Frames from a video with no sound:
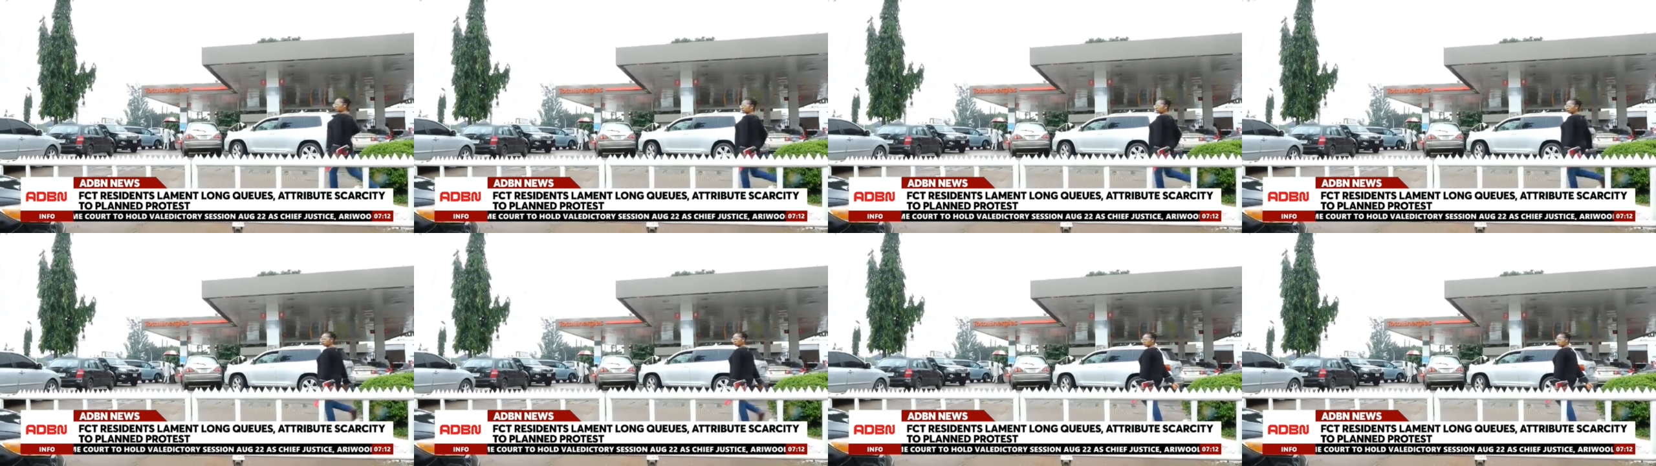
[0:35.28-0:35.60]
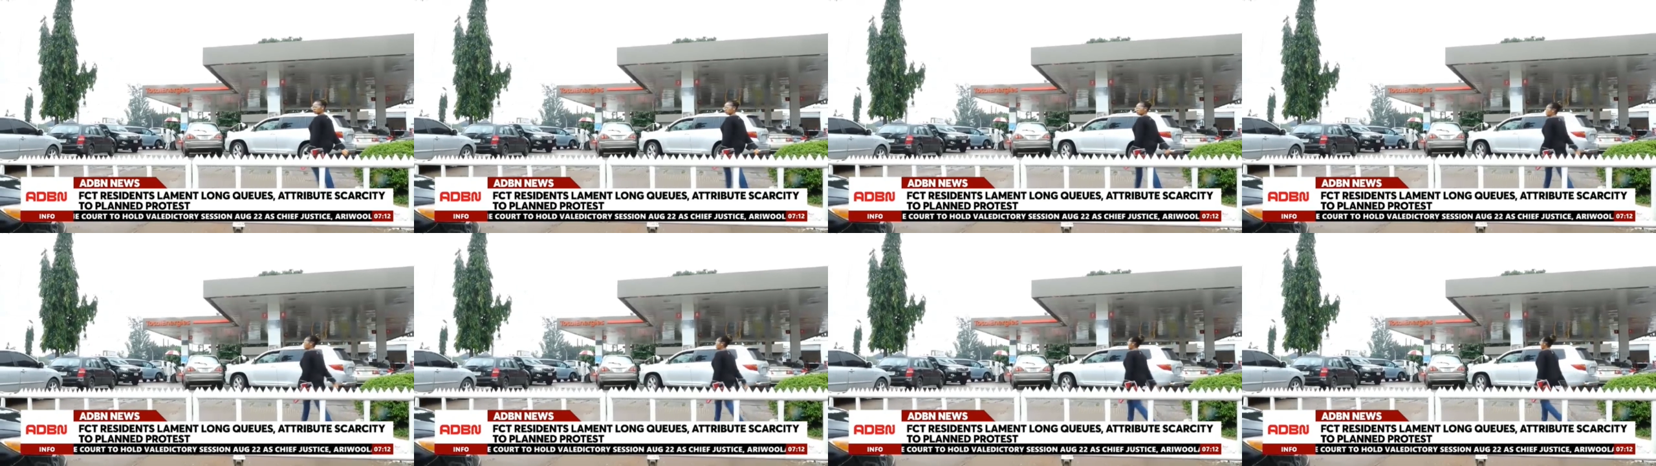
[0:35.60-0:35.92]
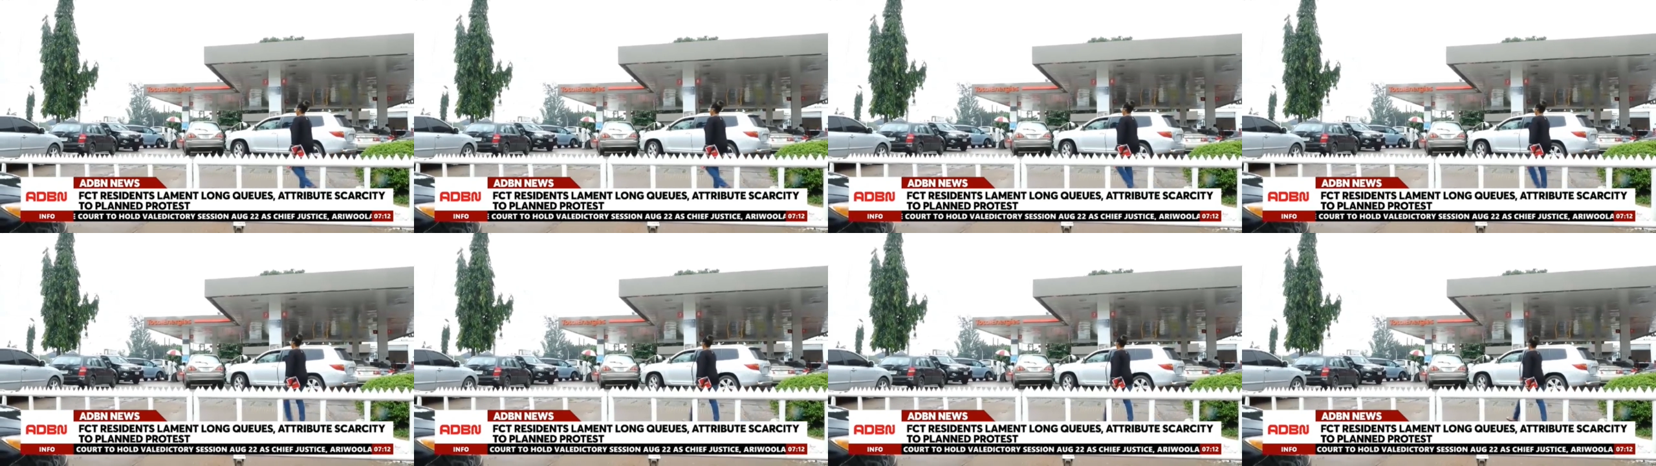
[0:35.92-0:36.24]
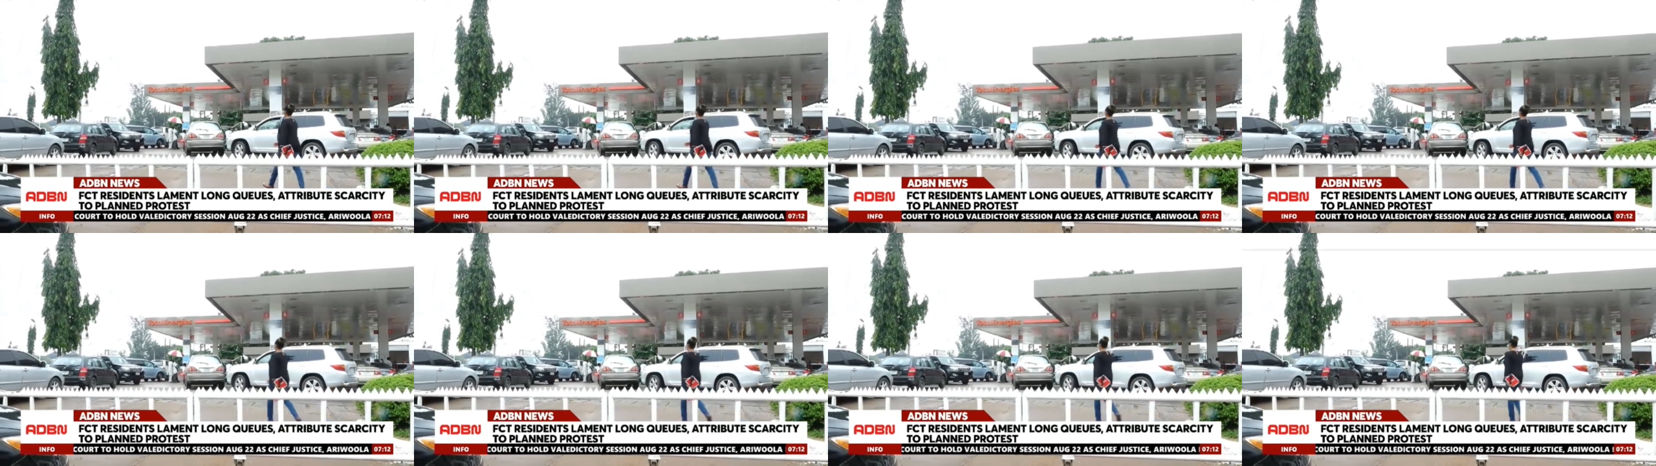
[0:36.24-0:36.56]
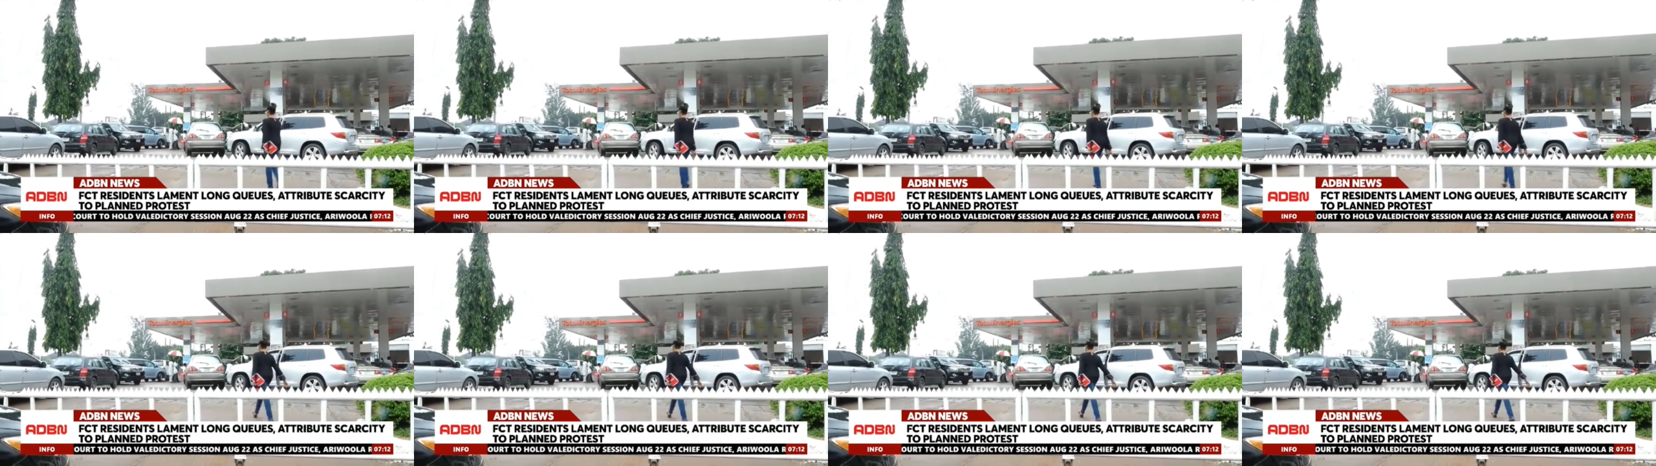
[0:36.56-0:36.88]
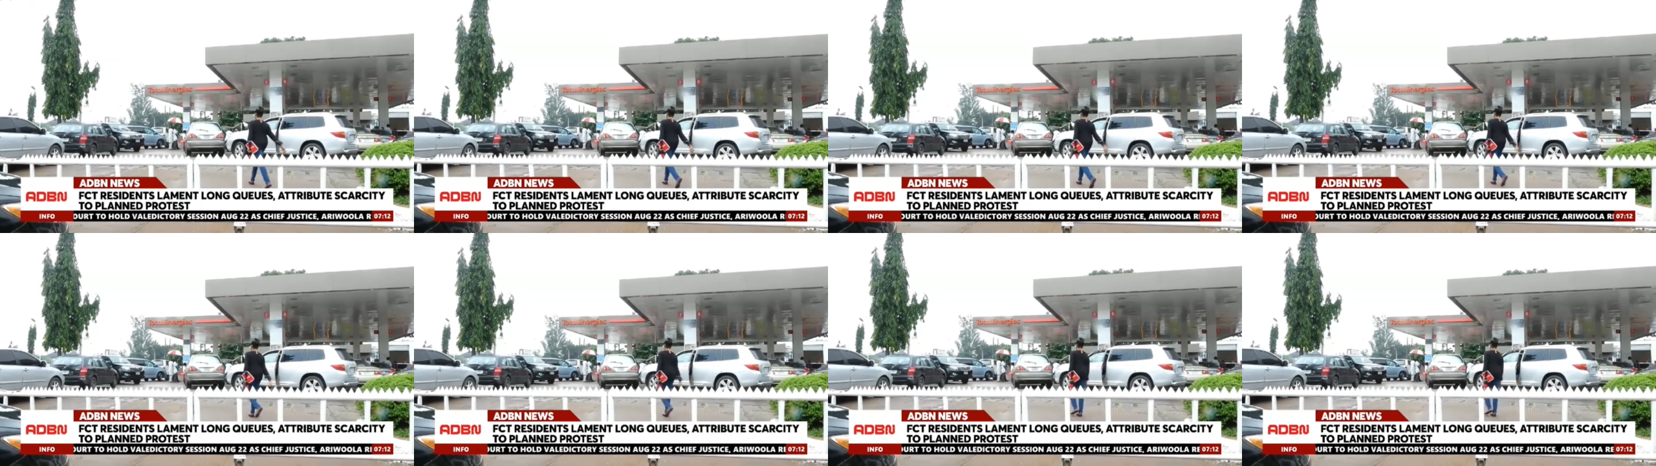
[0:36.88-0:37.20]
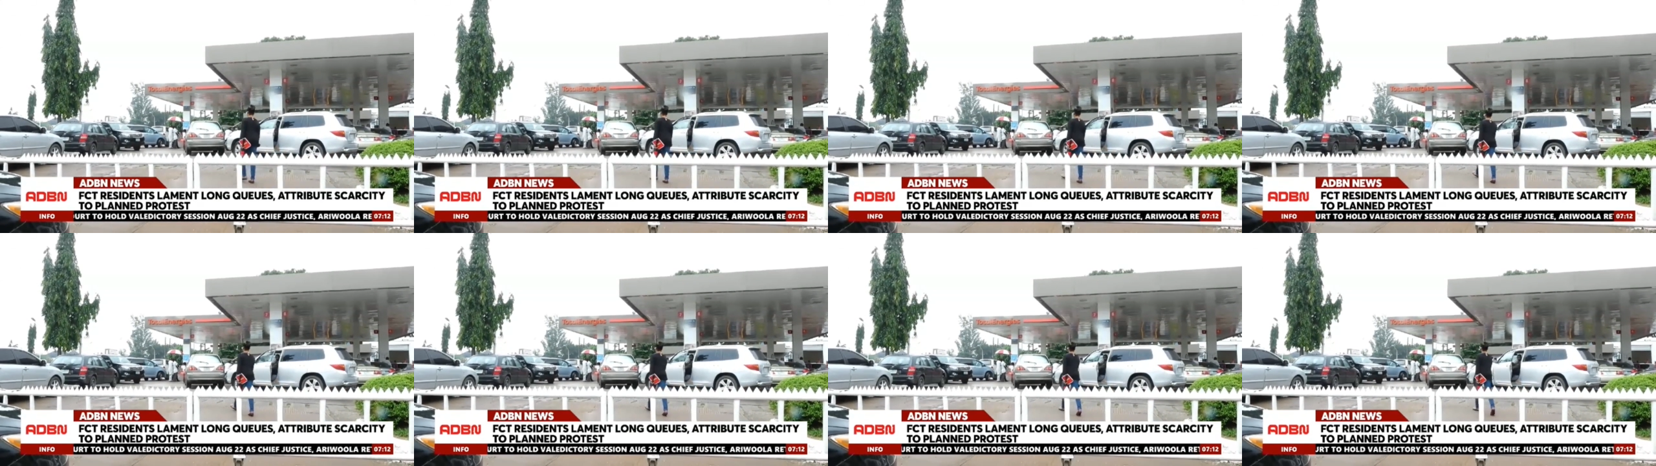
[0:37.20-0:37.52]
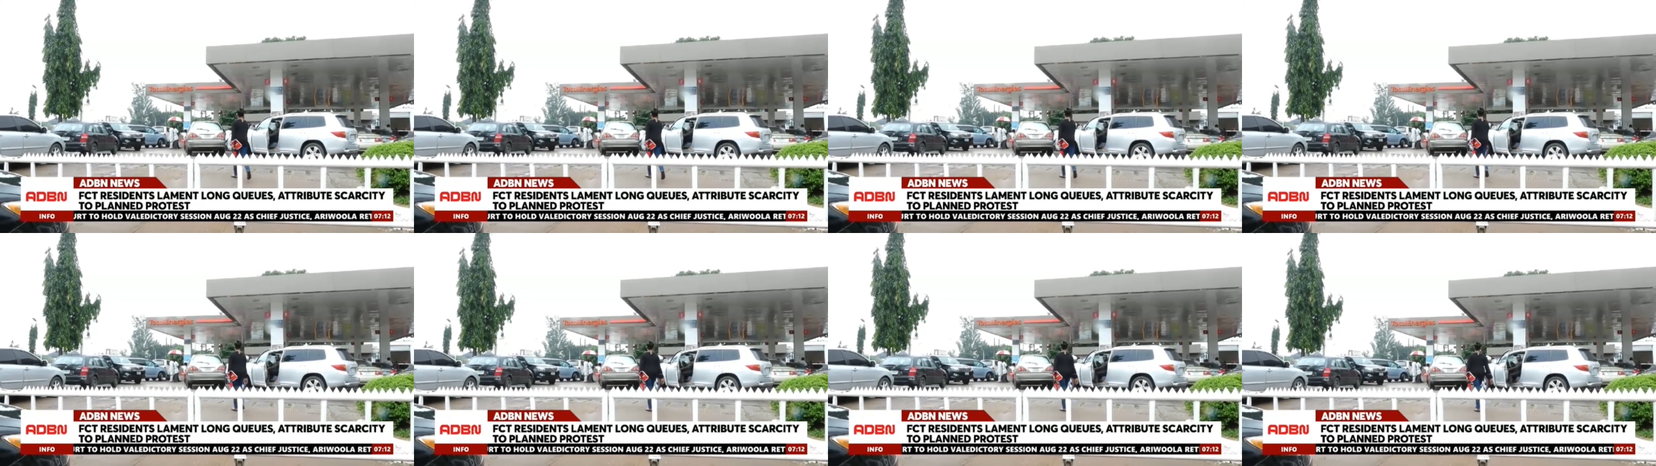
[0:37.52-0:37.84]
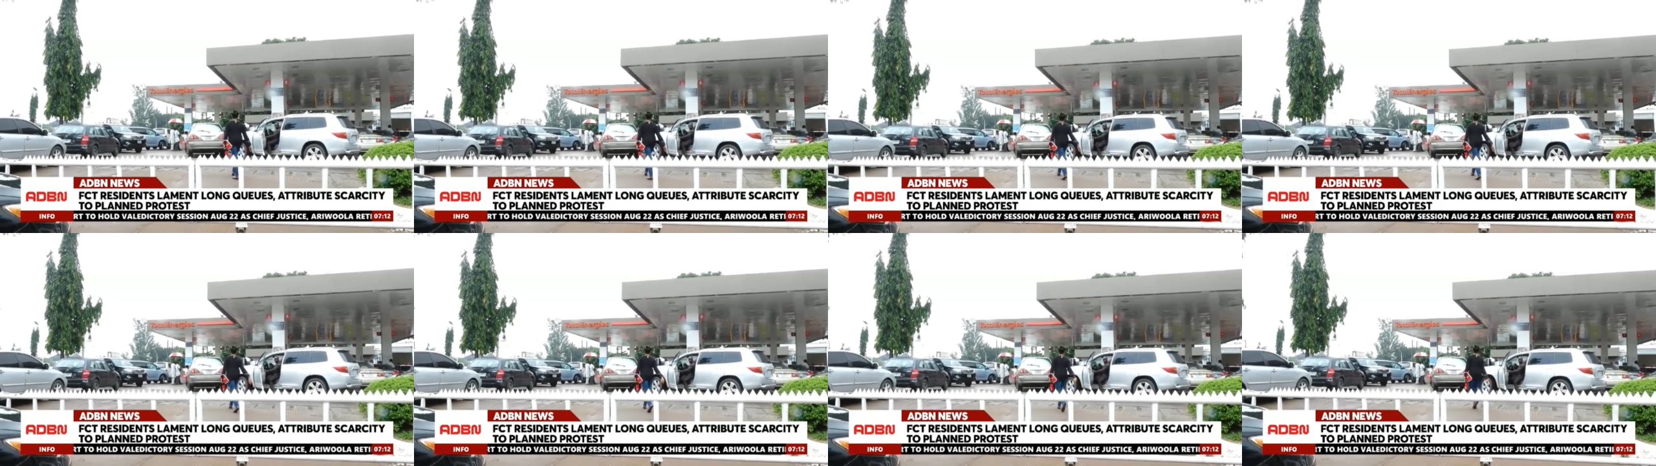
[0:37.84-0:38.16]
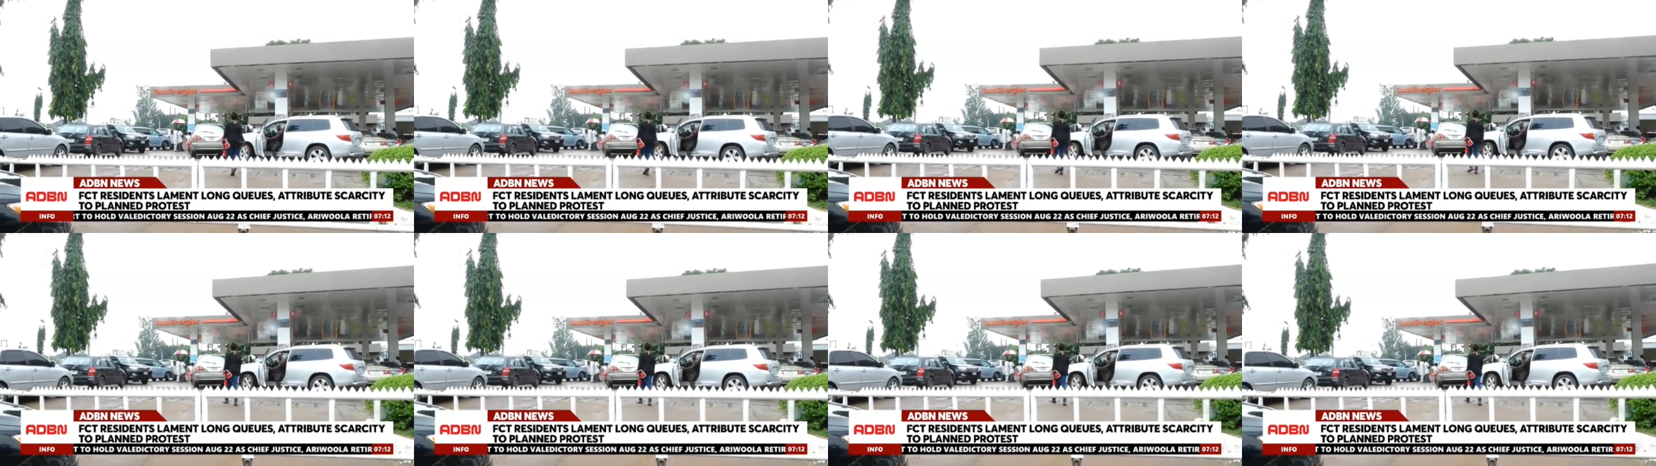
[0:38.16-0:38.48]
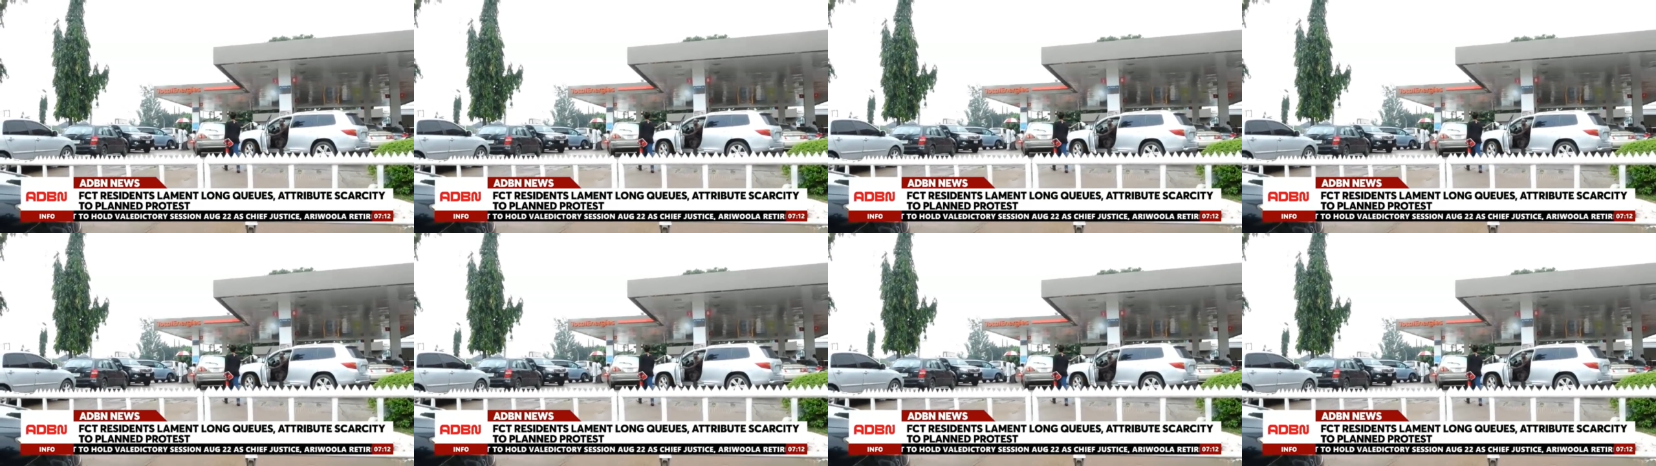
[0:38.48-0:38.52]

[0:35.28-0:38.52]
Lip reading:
No face is visible, so there are no lips to read.